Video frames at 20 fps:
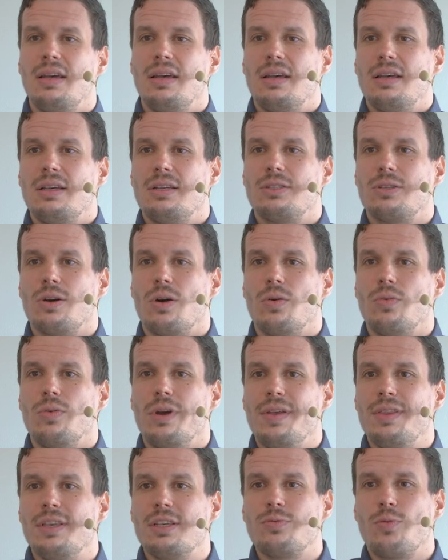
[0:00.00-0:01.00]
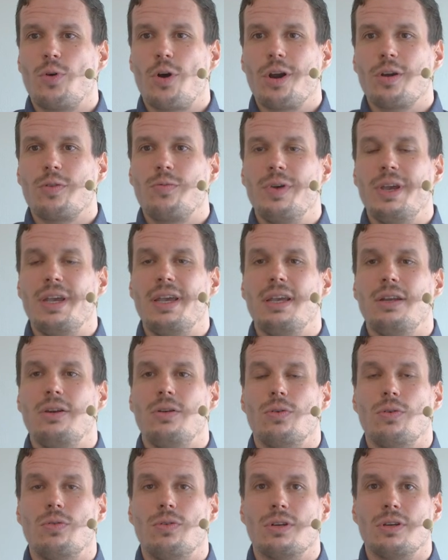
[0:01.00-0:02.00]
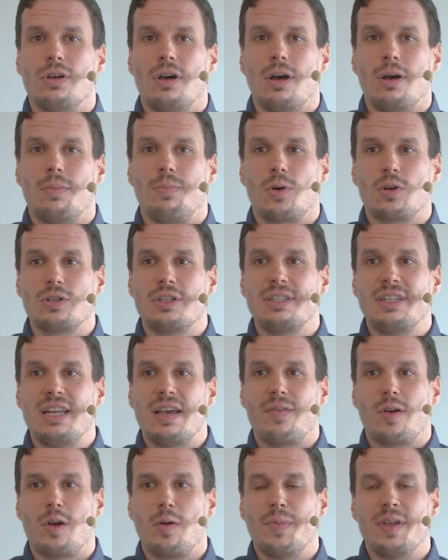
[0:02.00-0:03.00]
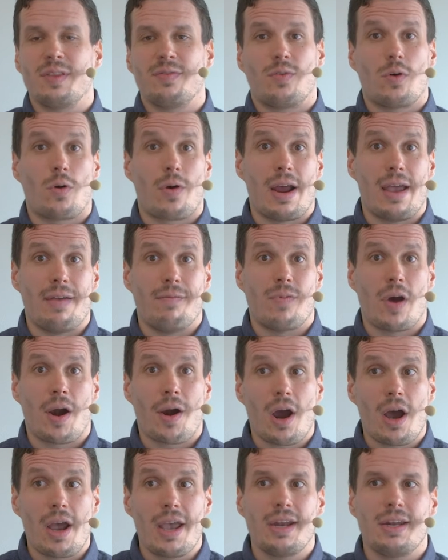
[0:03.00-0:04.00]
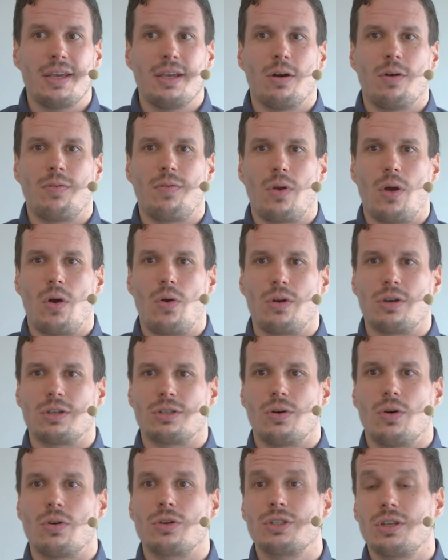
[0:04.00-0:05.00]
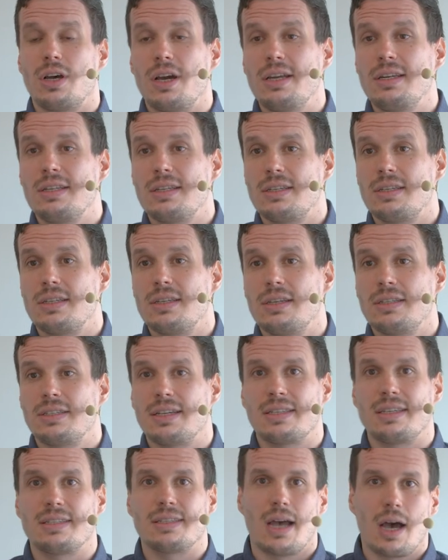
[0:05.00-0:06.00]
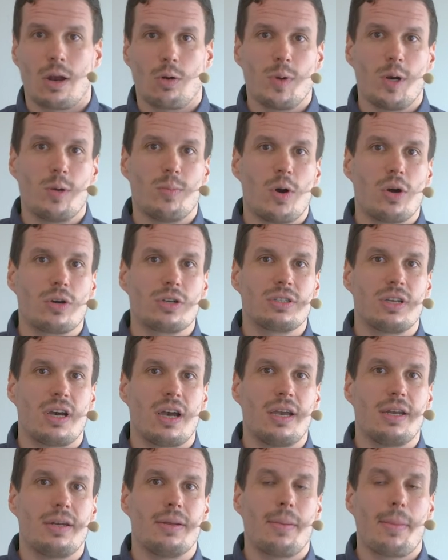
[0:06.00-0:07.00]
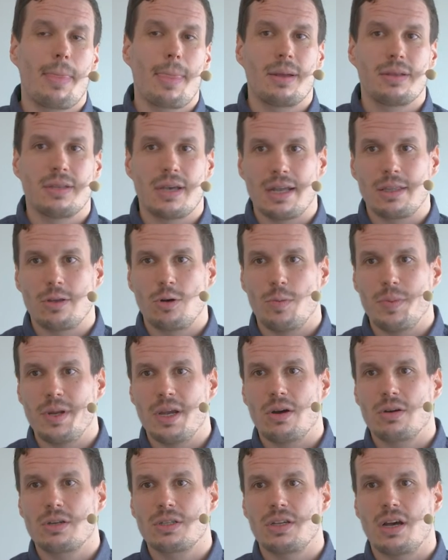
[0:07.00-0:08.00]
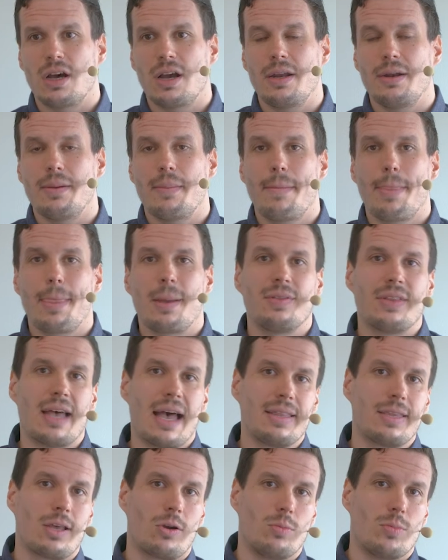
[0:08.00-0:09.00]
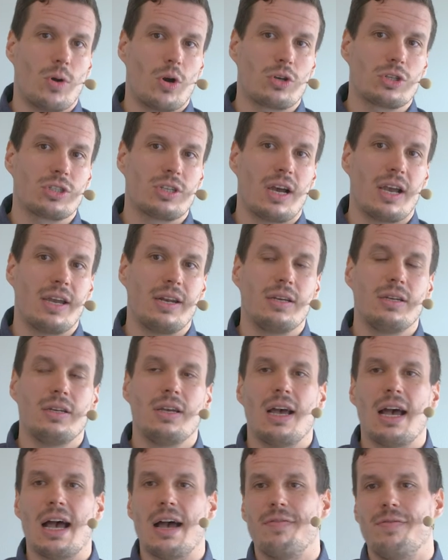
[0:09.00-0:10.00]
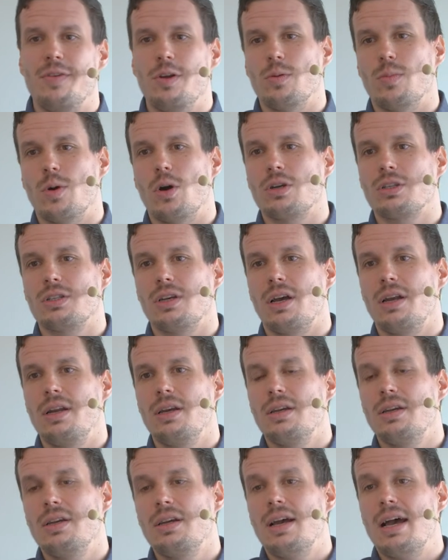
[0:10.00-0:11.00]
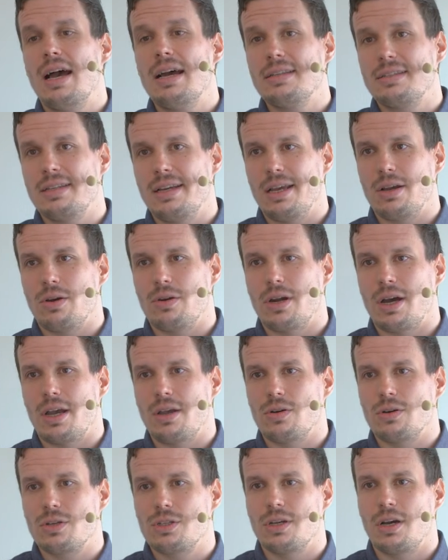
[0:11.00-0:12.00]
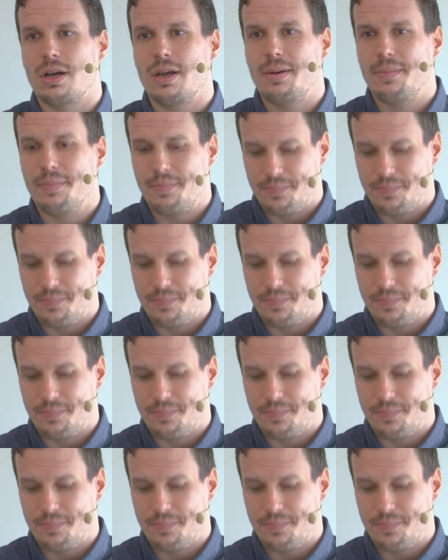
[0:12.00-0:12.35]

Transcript: So in this work, we do uh, process development for a variety of low-loss oxides, such as aluminum oxide, titanium dioxide, tantalum oxide, hafnium oxide, and silicon dioxide.